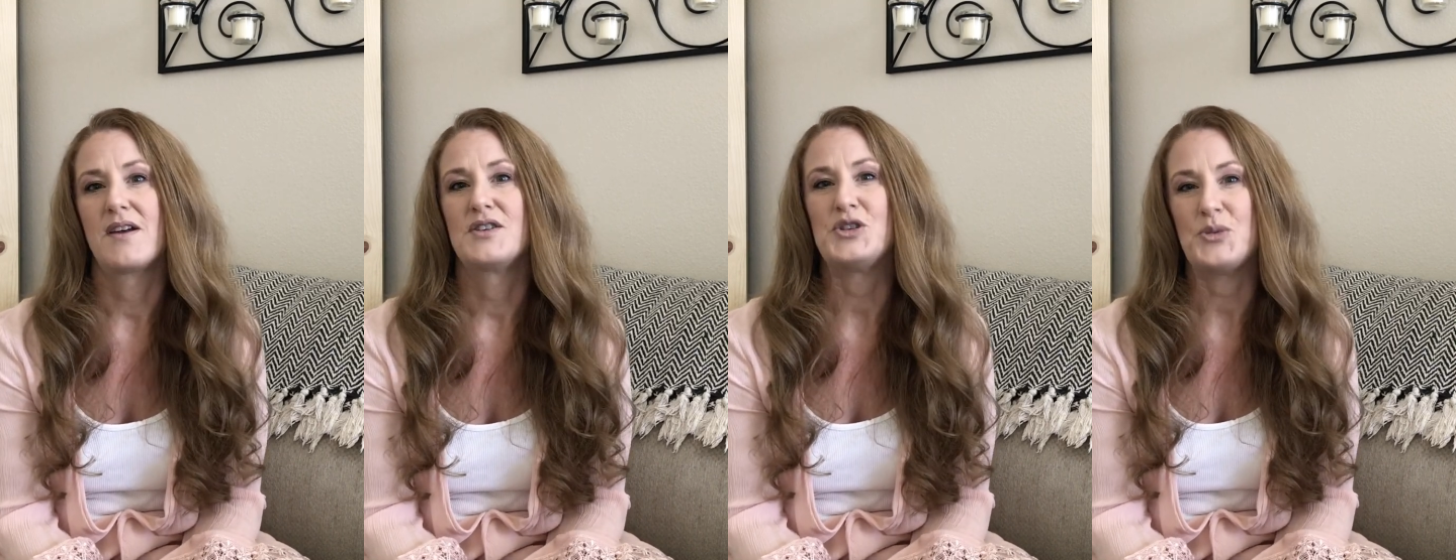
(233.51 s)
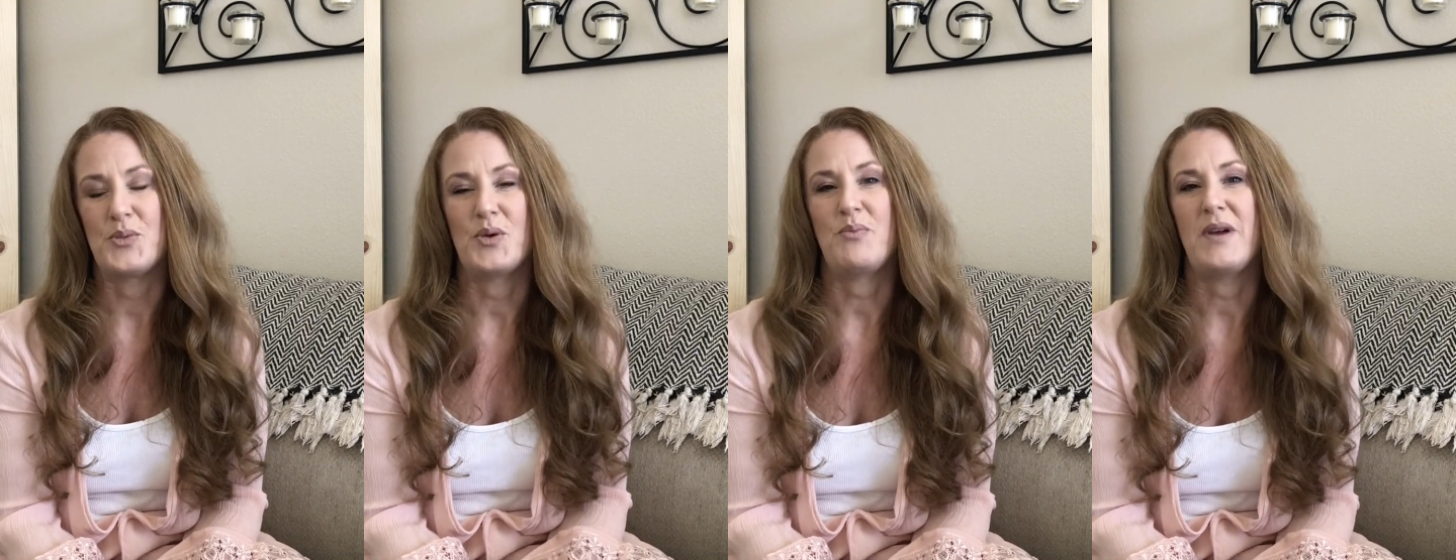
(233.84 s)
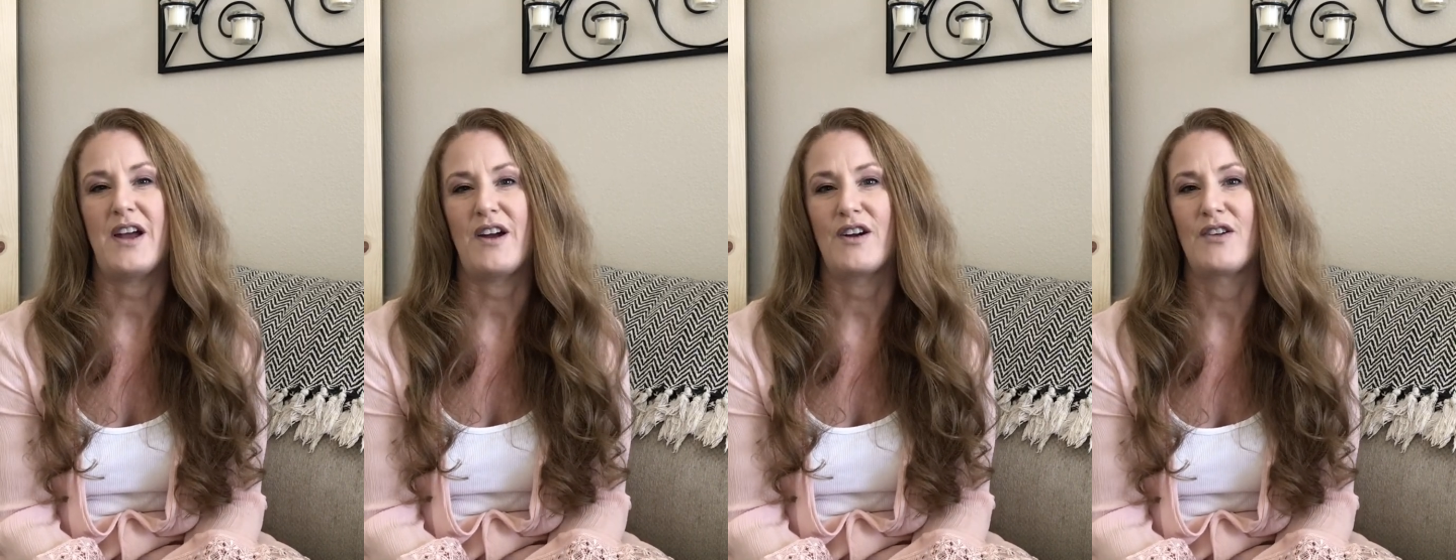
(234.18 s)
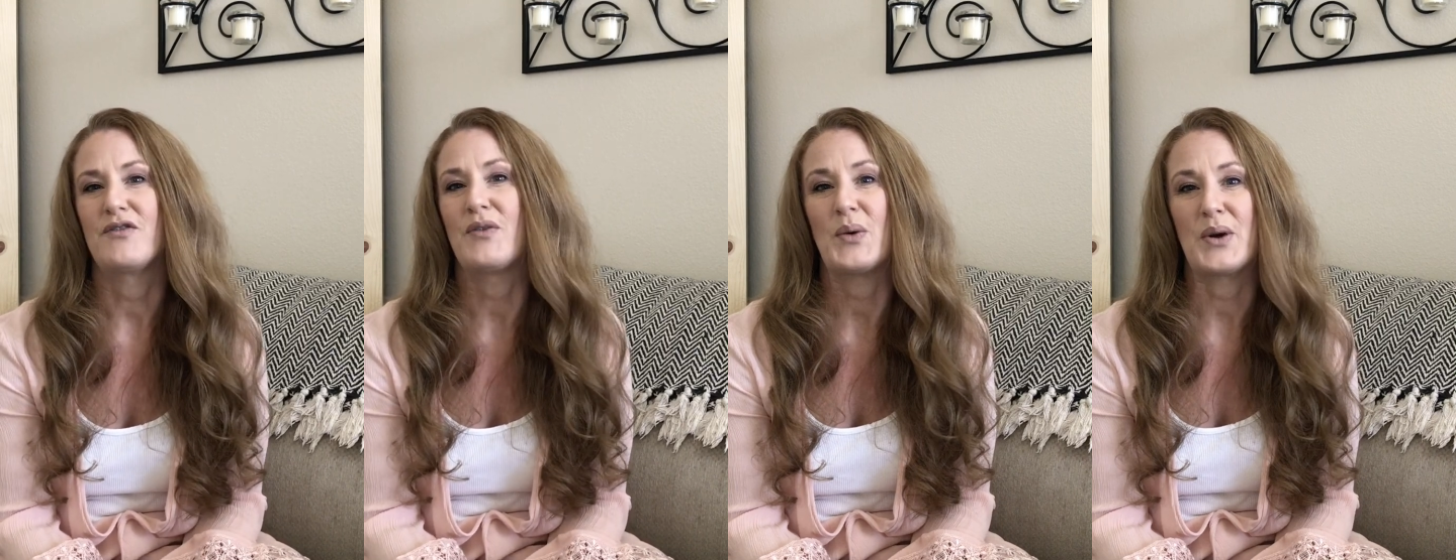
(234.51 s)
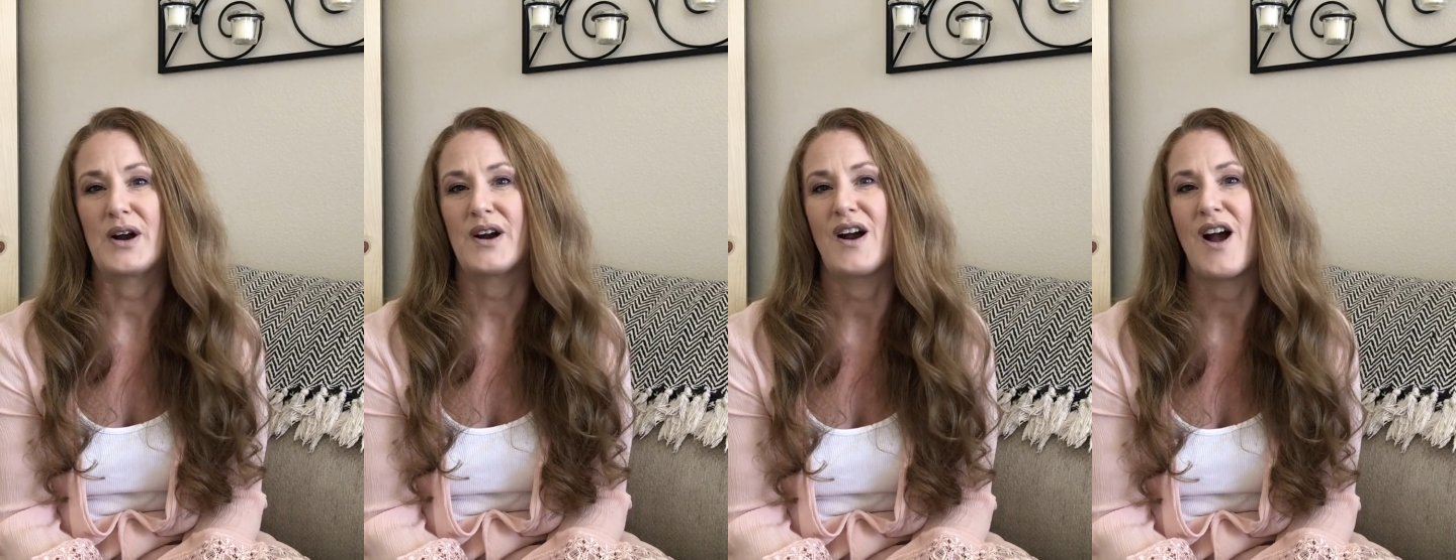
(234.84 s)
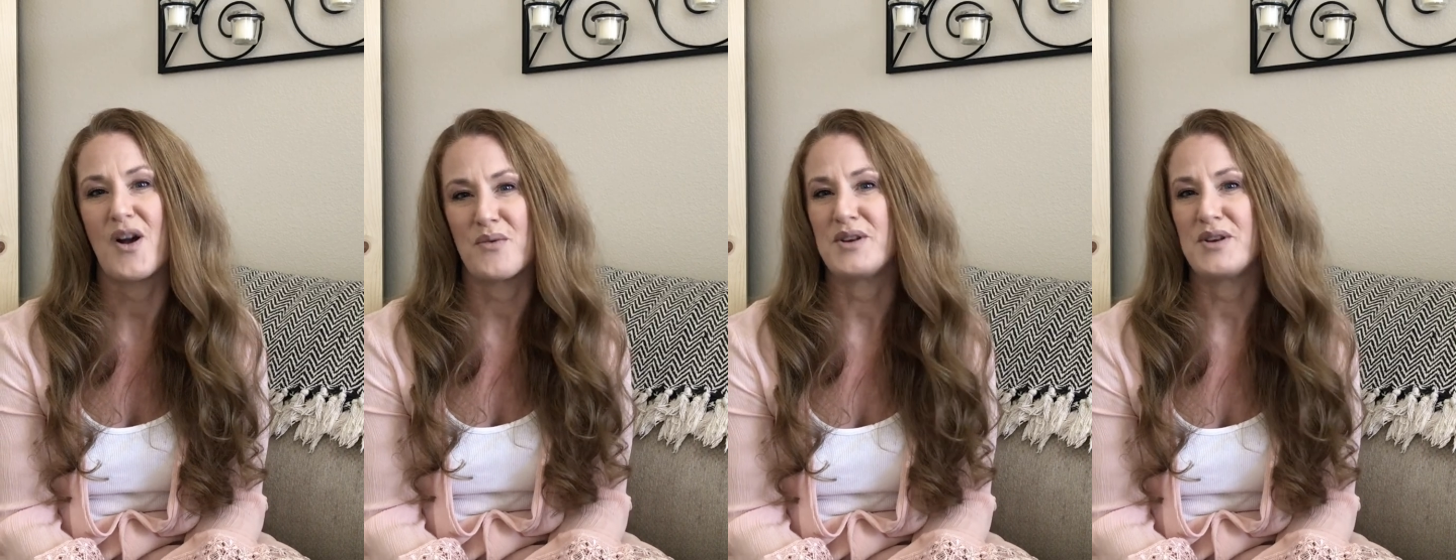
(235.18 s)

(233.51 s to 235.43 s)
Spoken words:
to prepare for our